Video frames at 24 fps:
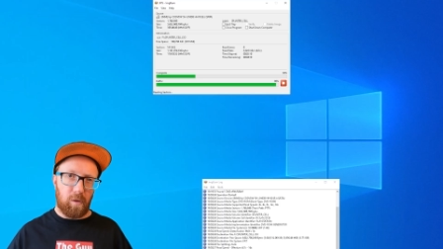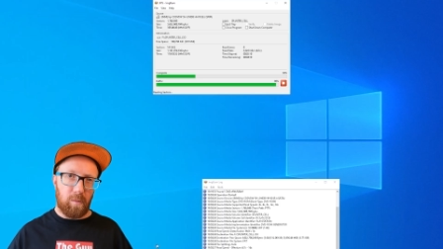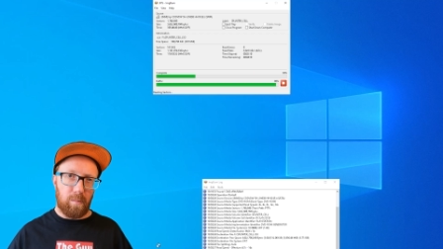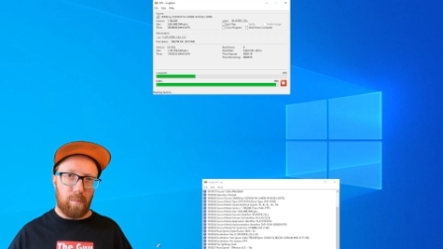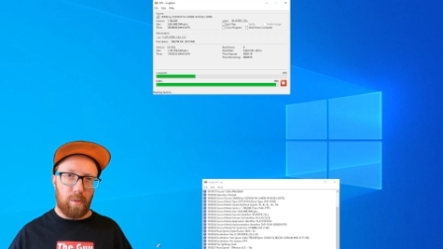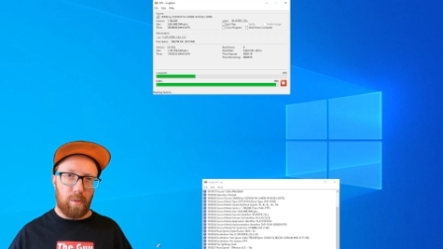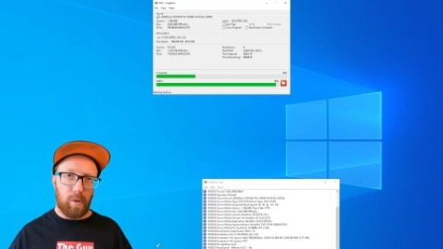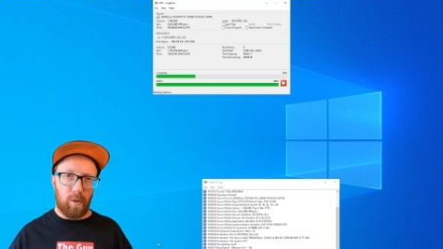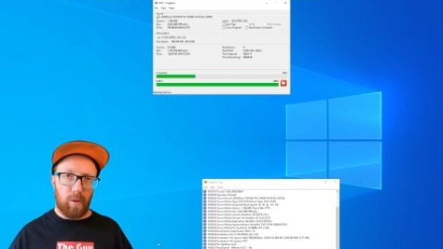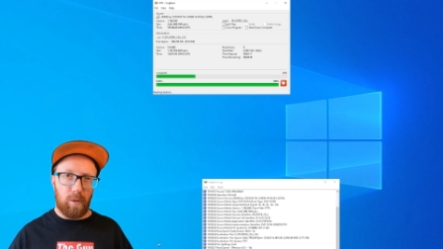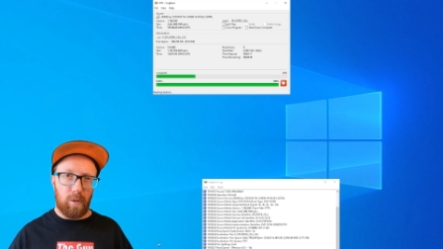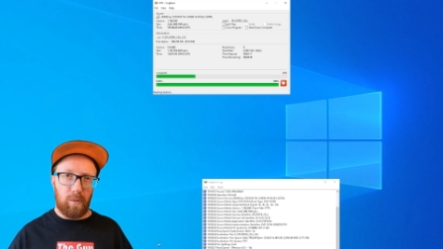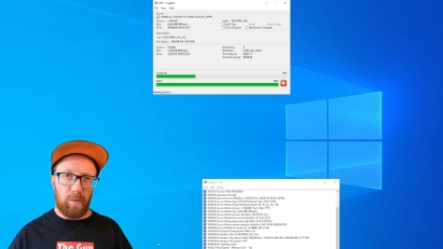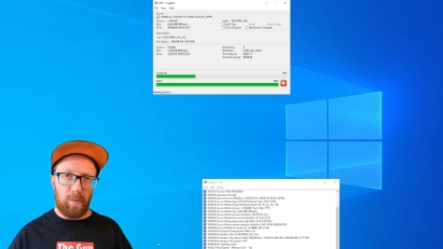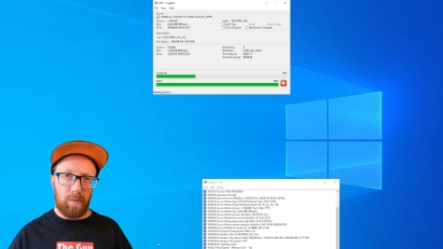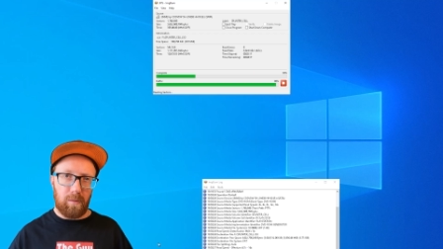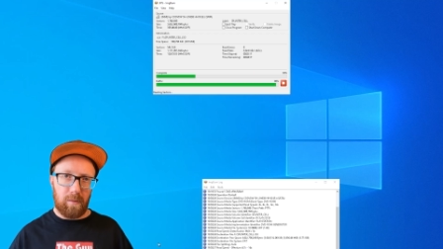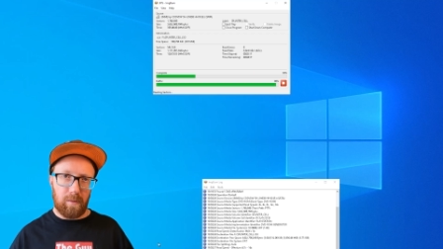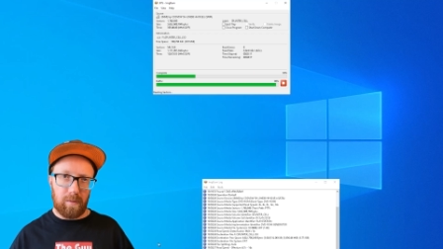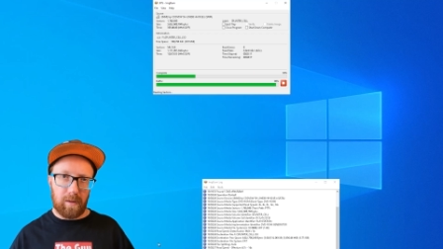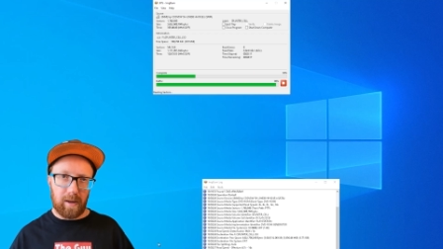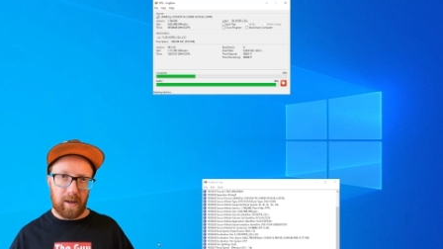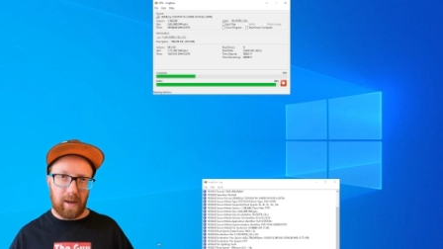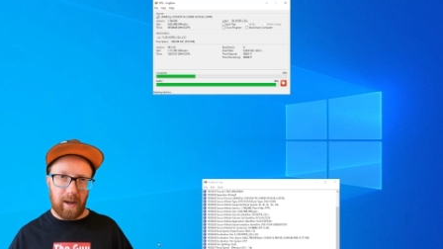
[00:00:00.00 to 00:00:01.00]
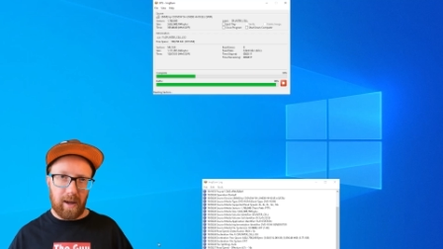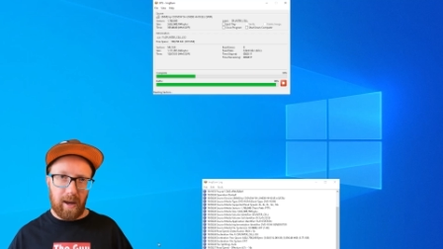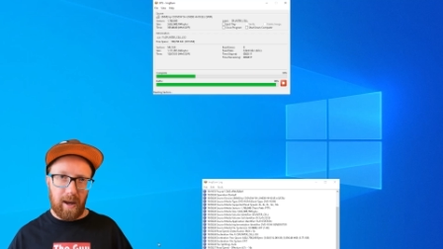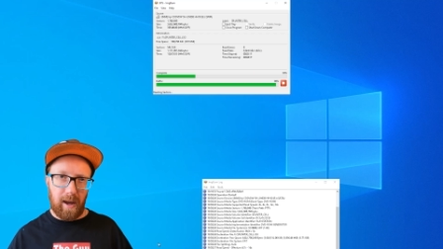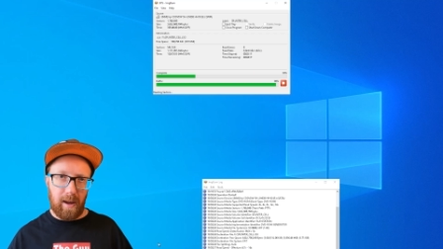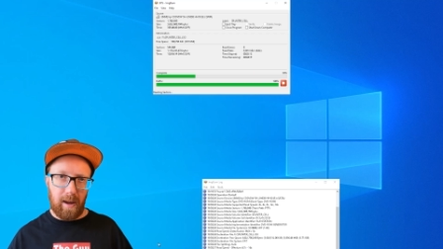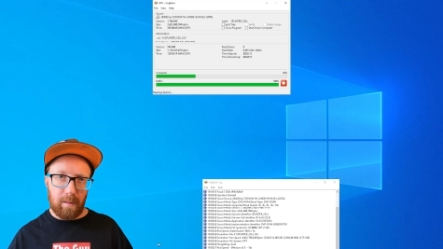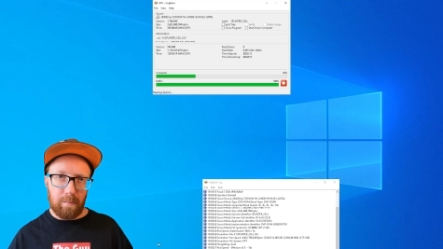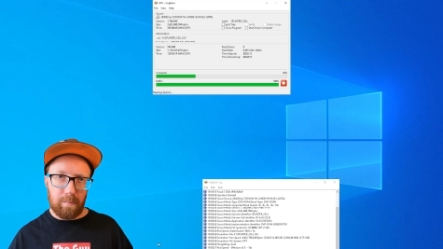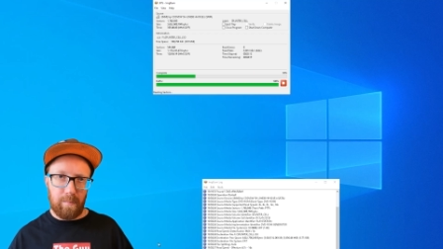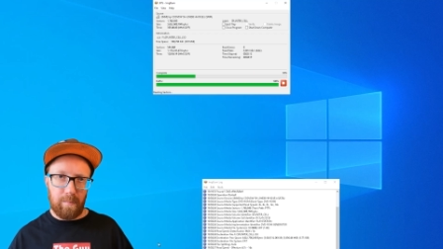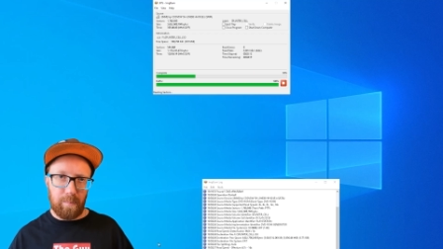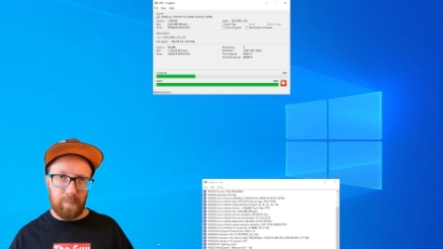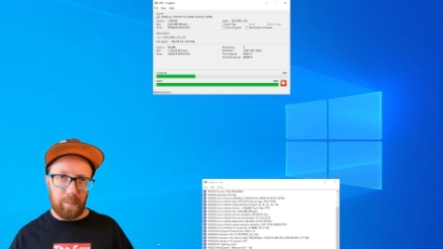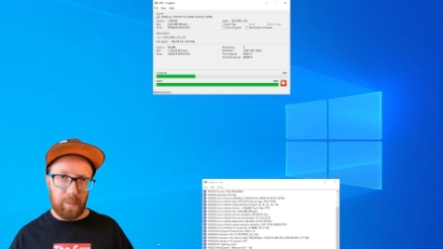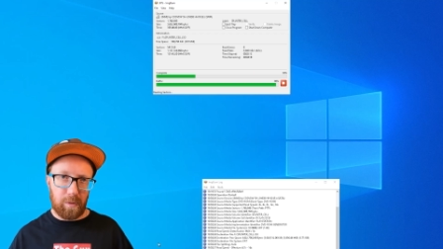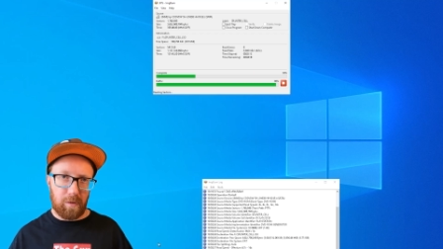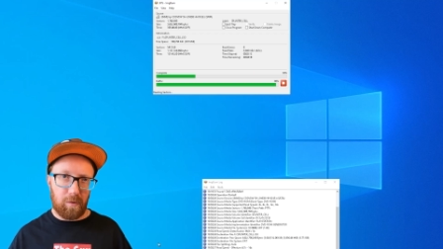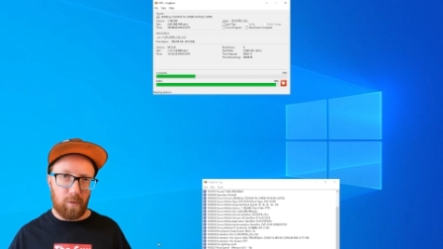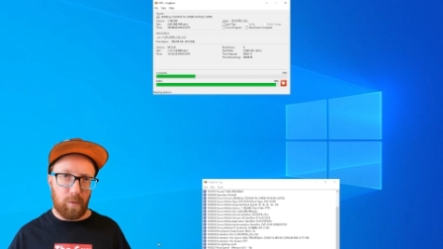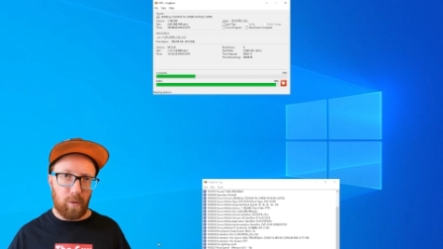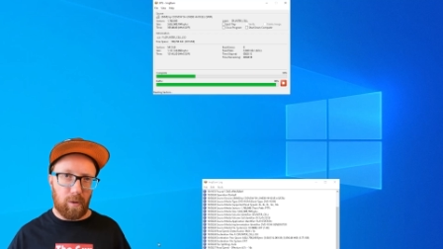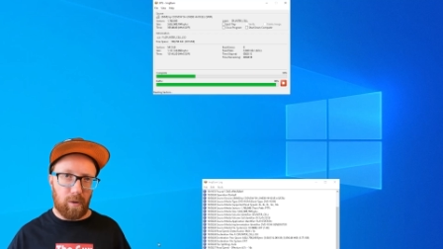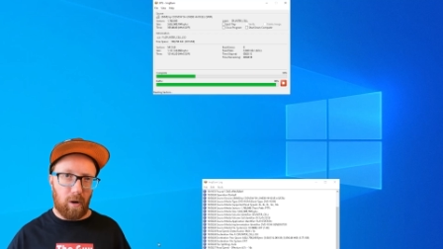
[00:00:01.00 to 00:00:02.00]
to burn the game
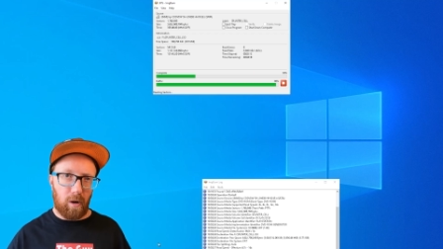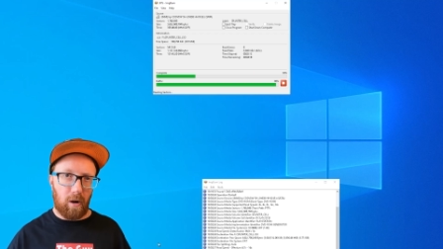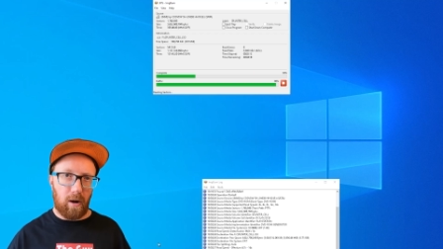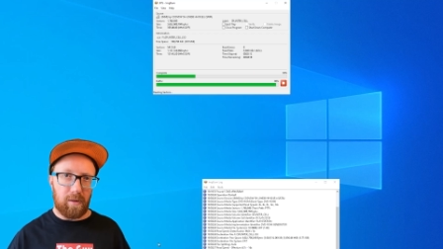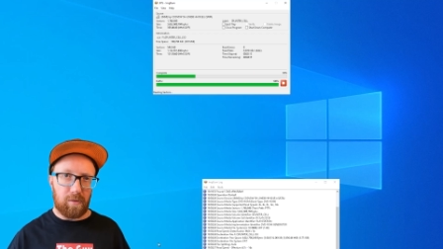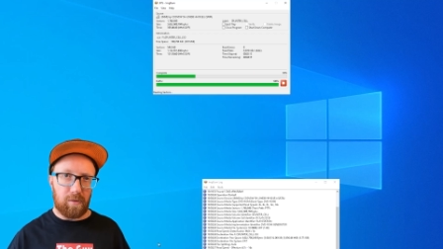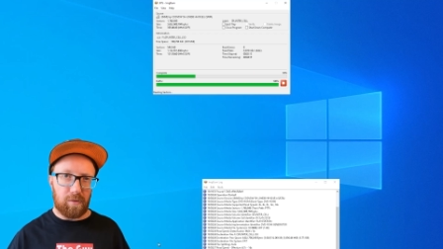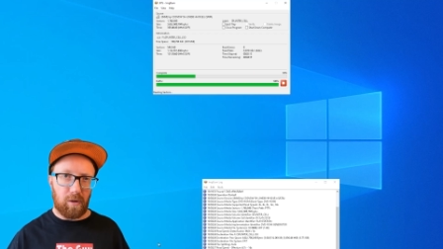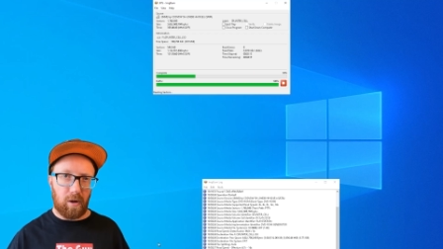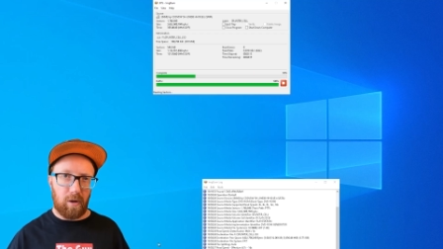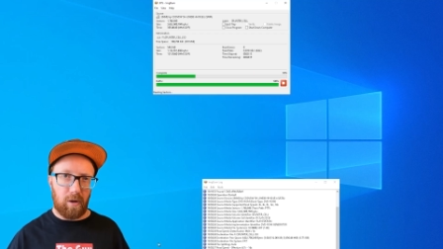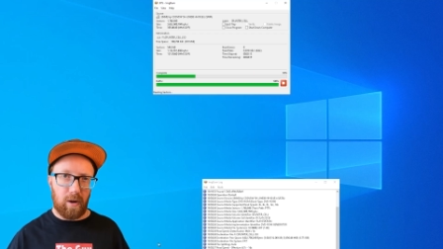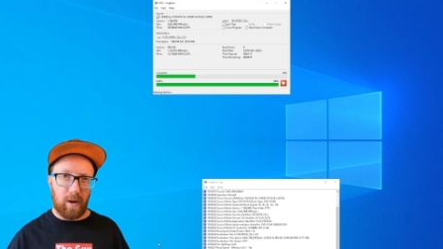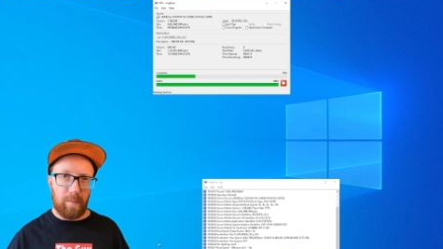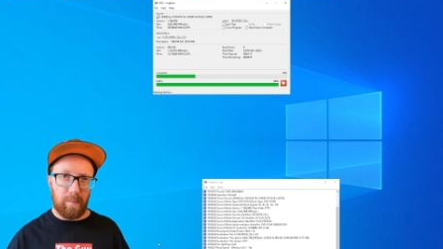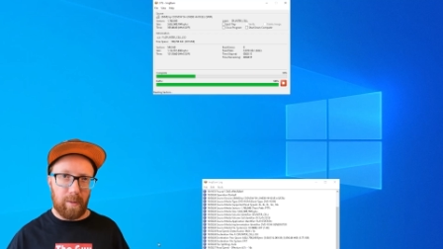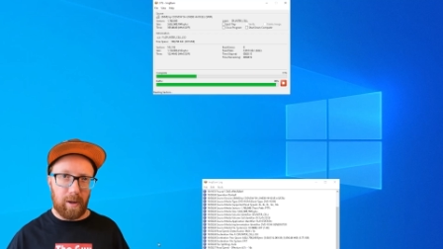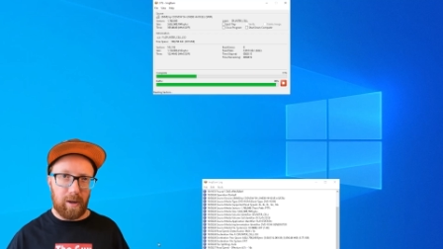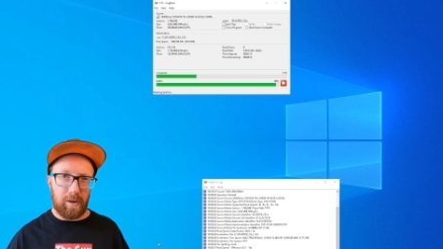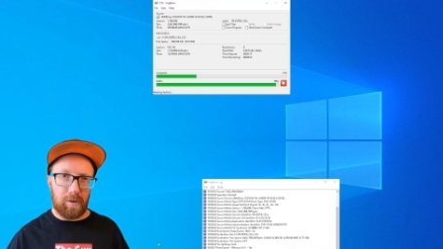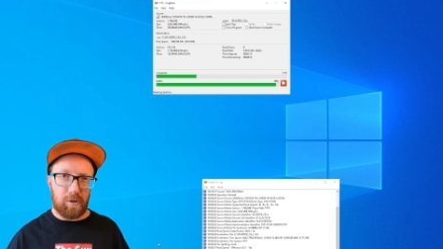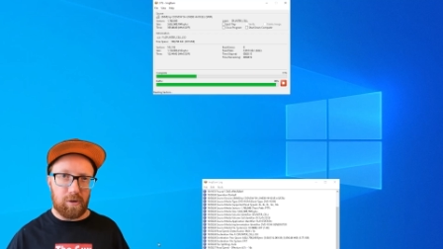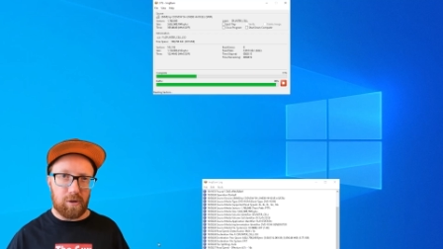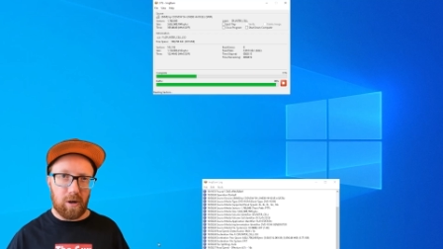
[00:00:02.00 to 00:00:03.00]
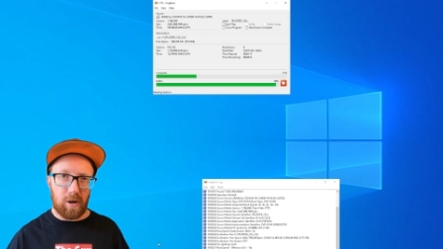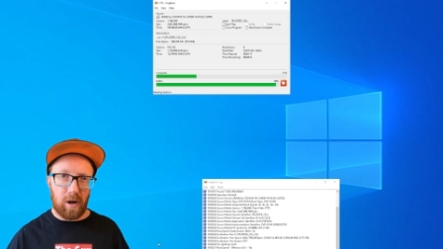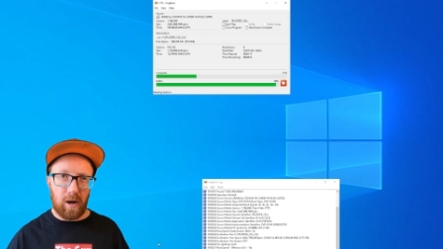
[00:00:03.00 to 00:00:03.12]
to an ISO image